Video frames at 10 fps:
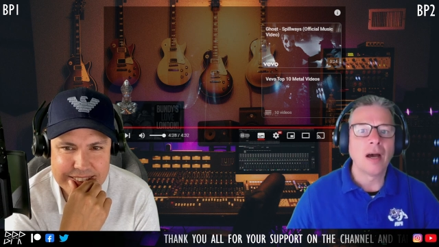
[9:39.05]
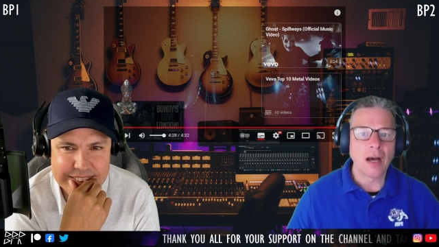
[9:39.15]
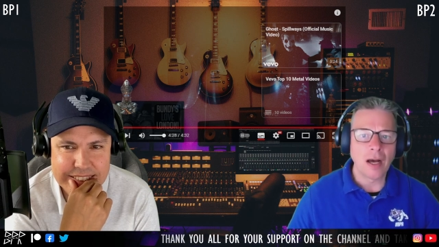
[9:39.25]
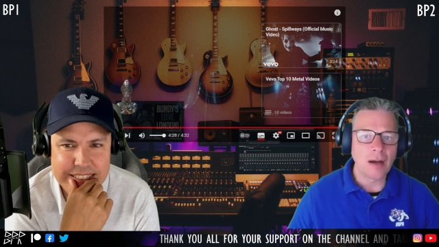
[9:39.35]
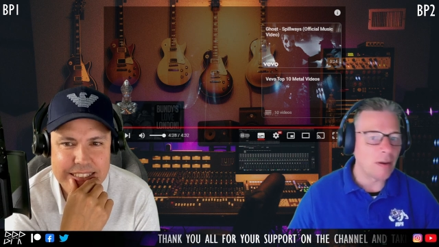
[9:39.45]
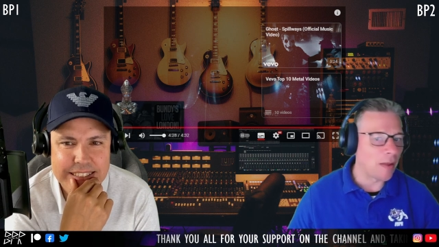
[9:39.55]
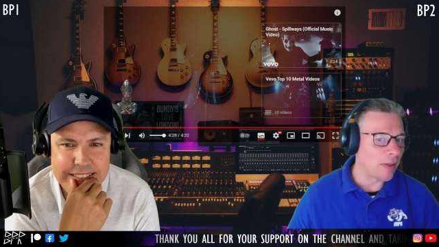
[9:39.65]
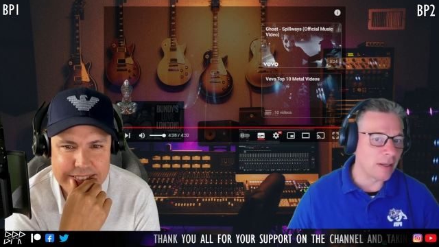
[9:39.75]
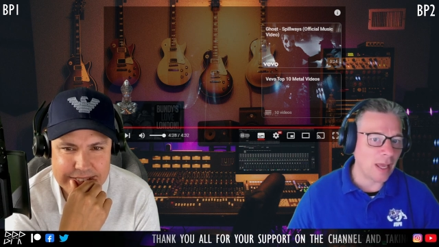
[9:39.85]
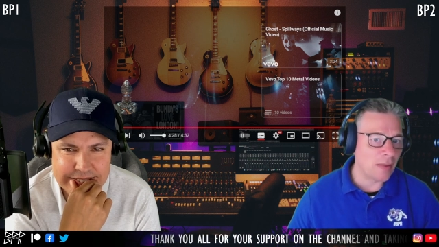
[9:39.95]
Speaker 1: Uh, and
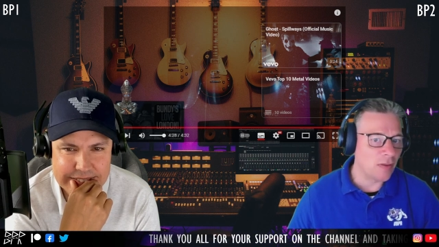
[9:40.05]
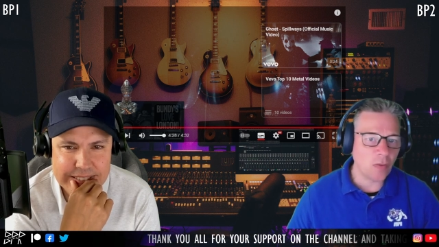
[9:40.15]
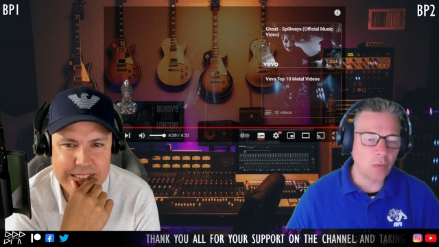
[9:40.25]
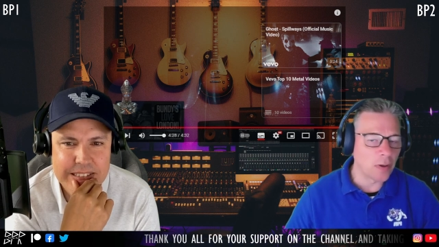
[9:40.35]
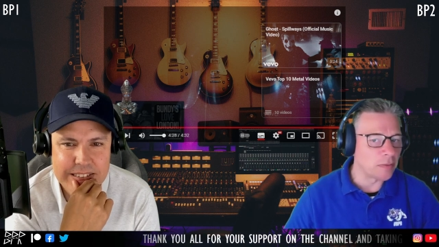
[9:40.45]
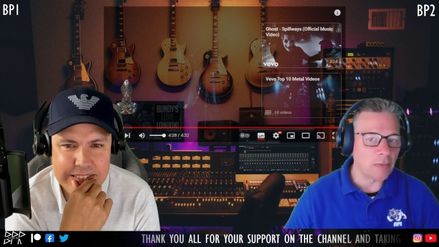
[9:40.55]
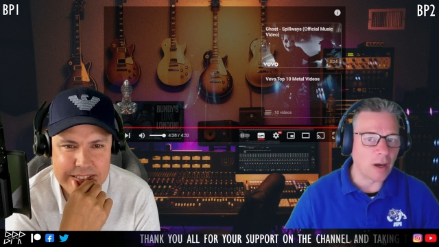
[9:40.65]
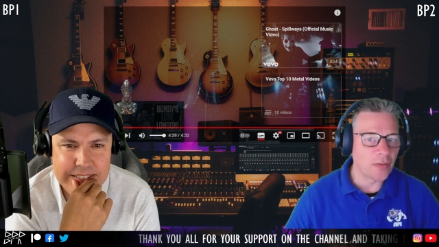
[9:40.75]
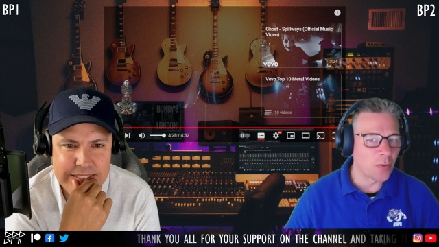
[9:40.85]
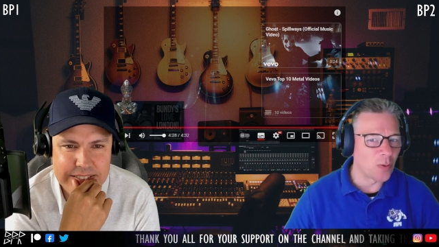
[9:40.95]
then again, this one,
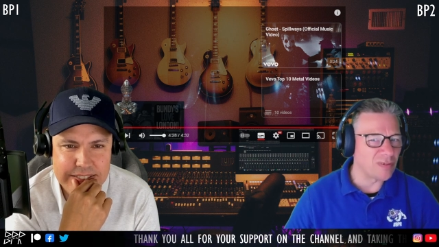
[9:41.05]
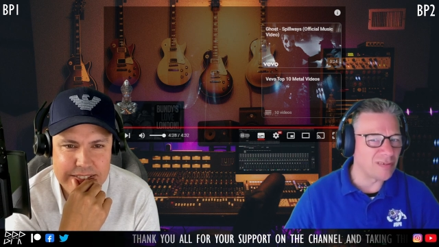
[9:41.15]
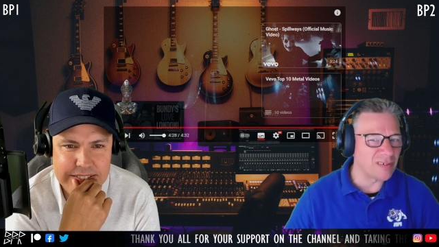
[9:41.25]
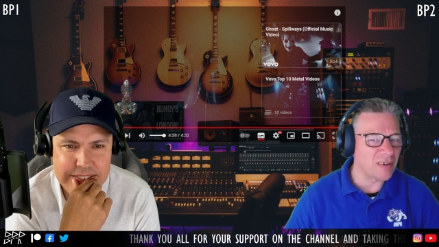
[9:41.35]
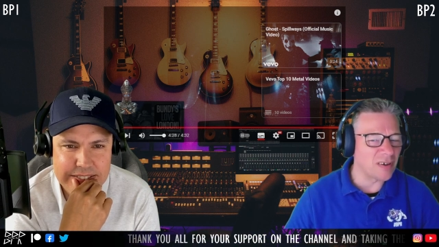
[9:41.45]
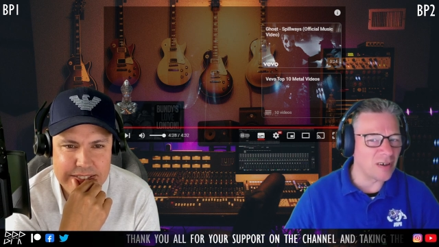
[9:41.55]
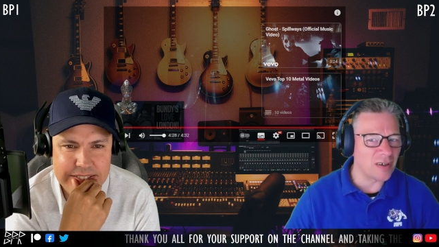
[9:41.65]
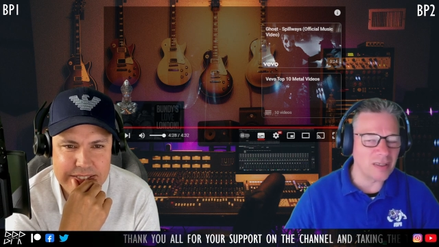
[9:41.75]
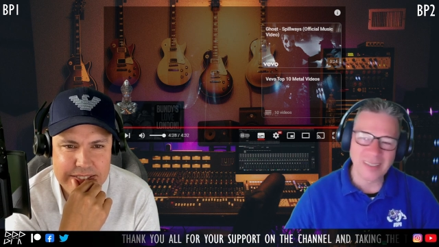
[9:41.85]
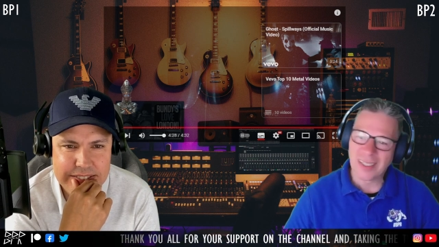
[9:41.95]
I
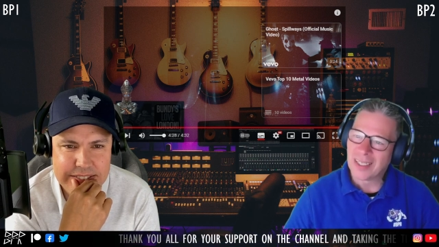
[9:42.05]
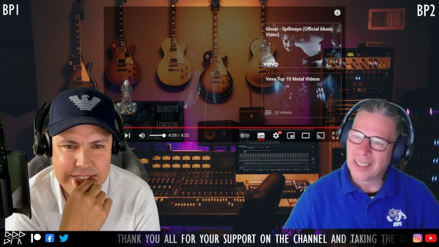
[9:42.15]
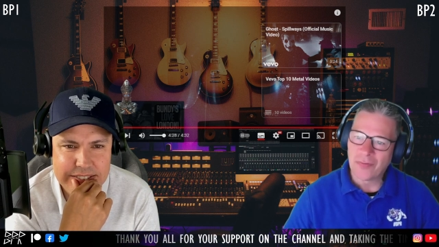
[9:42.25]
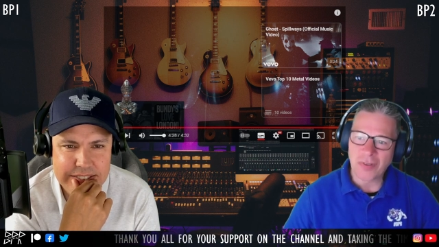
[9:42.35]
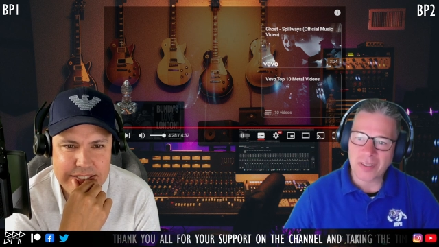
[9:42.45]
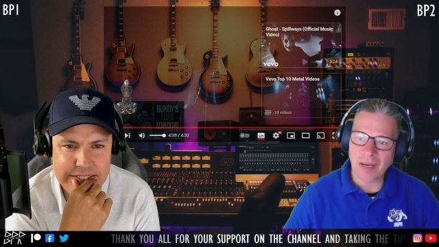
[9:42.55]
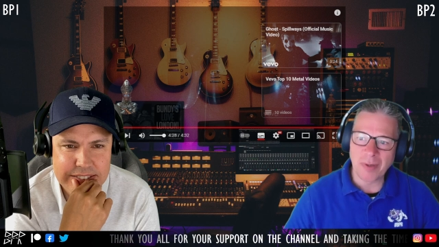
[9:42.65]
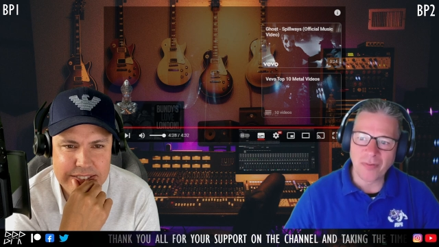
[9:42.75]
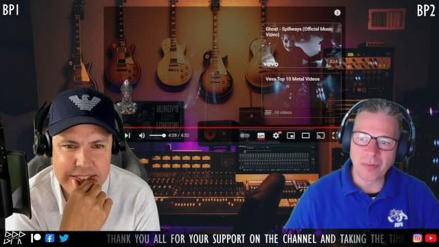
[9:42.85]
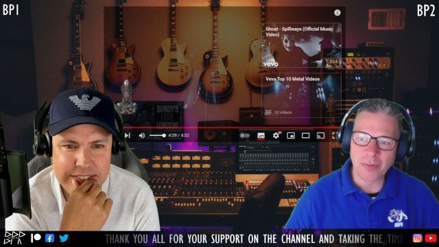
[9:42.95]
thought, if it's
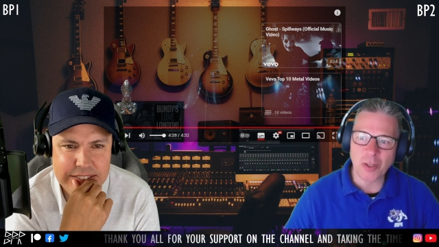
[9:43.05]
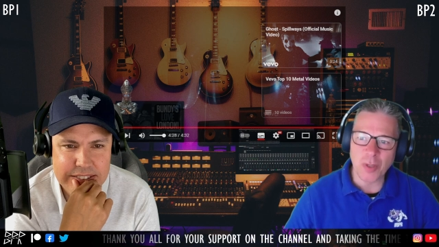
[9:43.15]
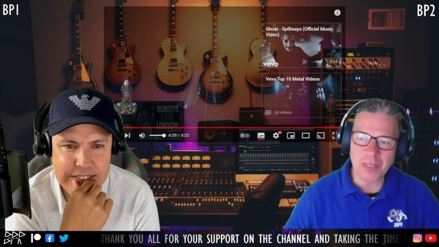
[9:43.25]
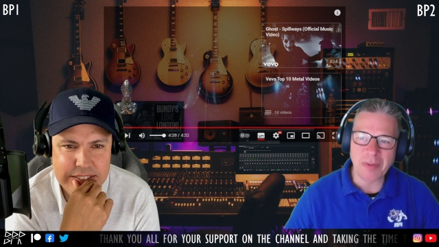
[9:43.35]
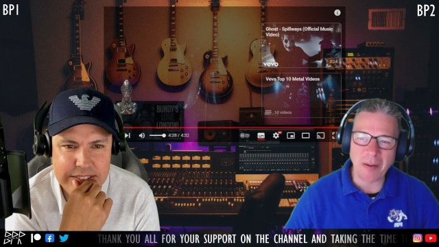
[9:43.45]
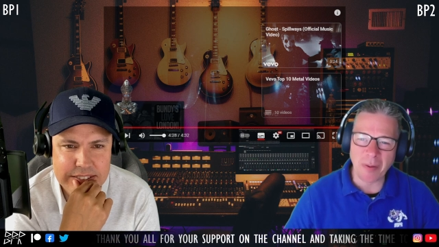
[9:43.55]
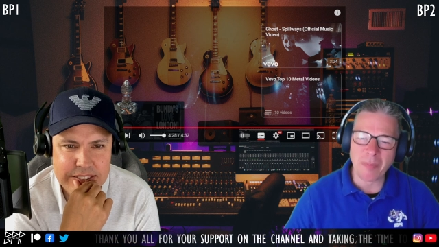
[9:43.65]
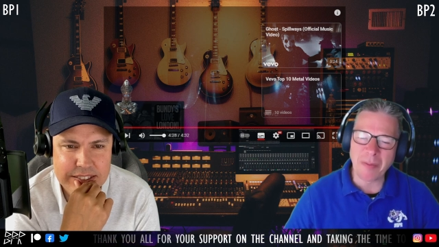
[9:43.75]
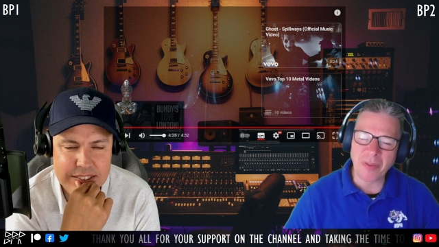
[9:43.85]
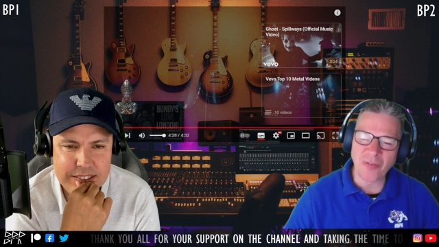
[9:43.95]
coming from Chewie's Mama,
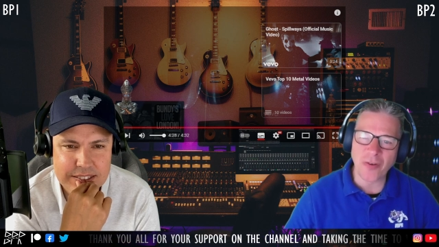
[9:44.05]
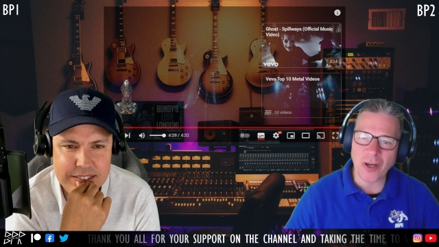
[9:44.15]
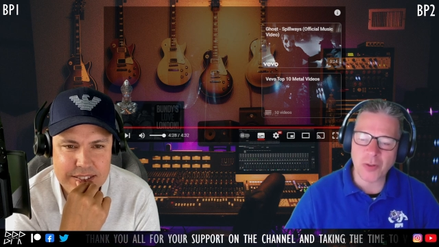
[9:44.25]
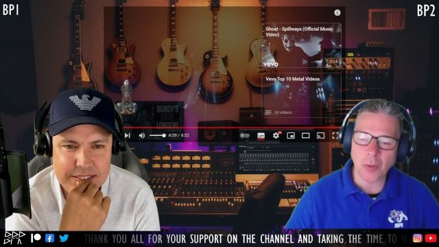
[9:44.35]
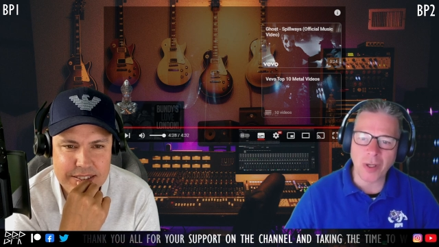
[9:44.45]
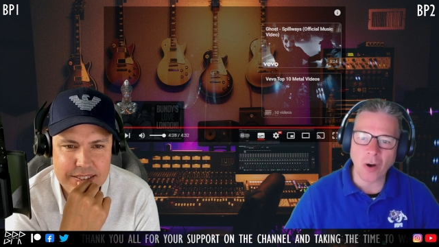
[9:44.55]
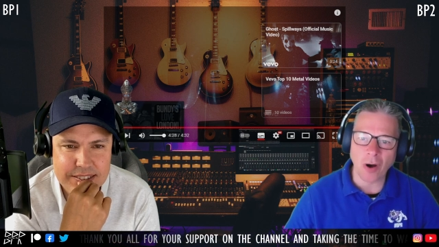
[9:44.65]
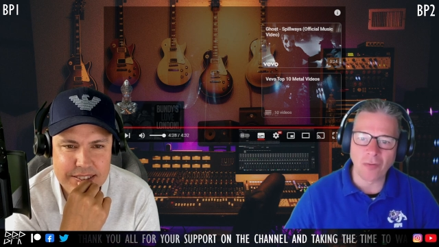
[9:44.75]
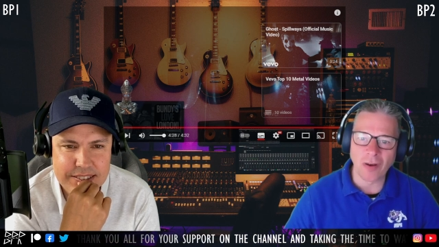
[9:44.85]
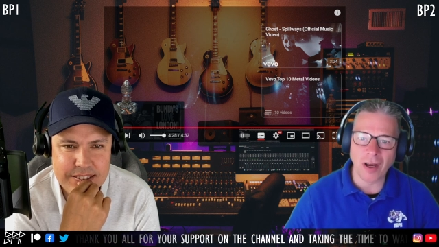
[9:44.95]
maybe the first one we got
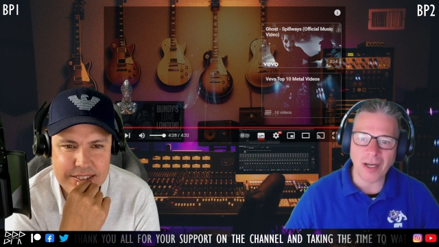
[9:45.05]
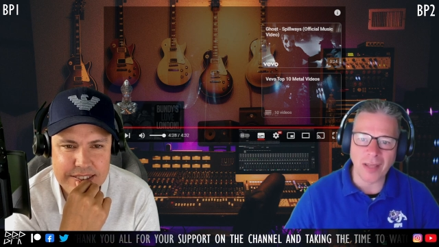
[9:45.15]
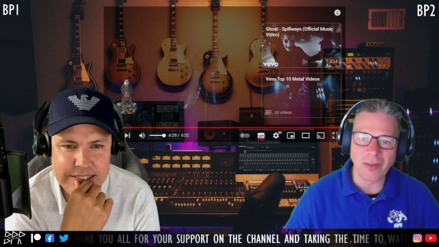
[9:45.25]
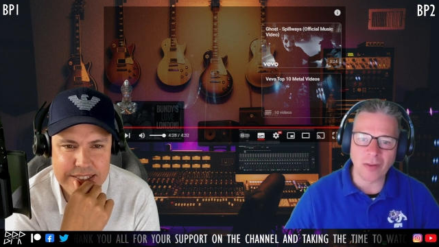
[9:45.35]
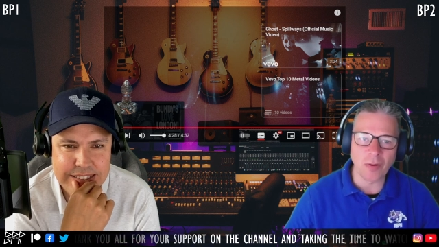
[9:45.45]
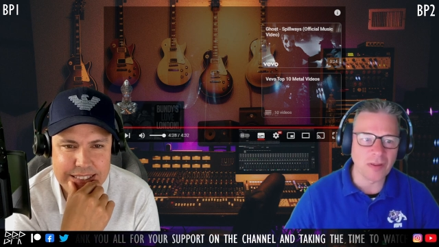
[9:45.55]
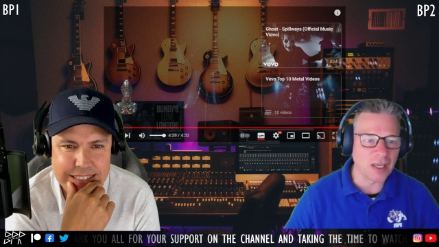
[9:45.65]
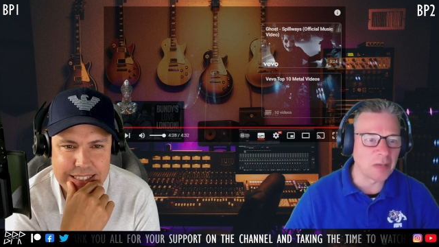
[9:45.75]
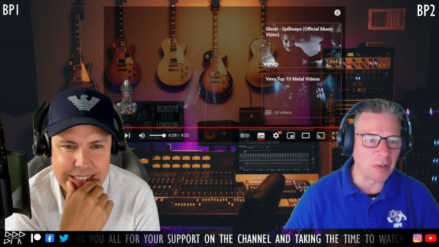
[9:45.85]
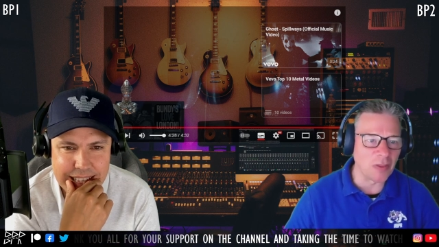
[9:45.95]
off lightly, and this one's
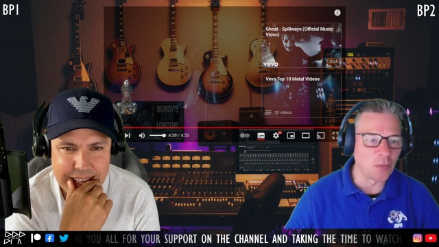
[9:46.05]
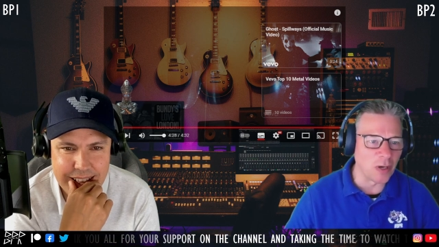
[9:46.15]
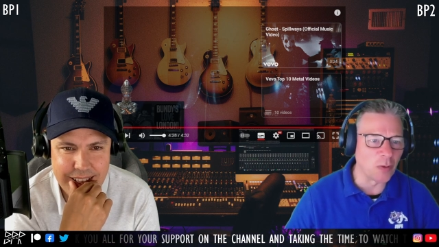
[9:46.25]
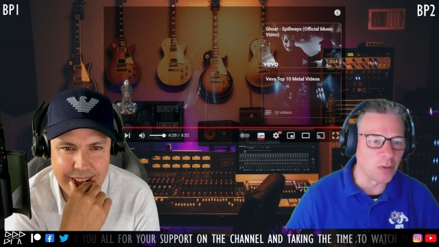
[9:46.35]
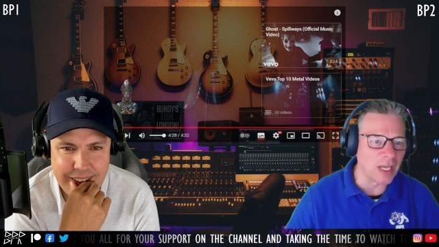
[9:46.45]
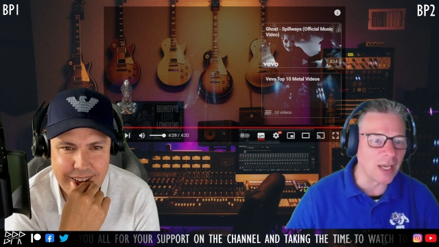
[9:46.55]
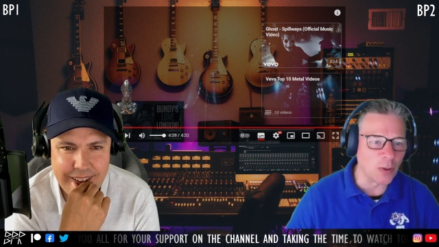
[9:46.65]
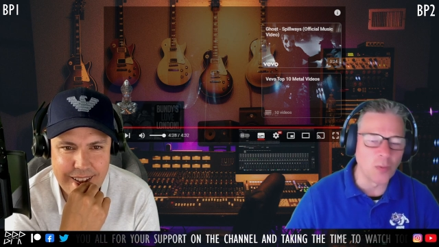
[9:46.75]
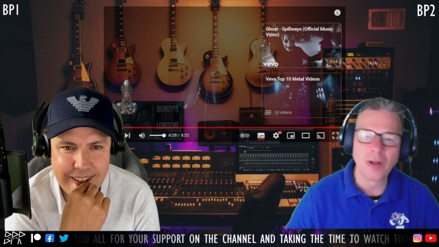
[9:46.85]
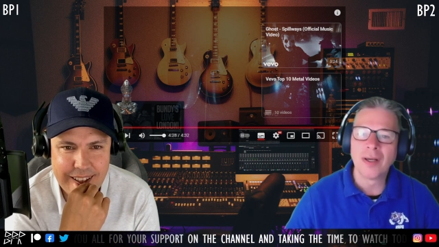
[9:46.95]
going to be the real deal.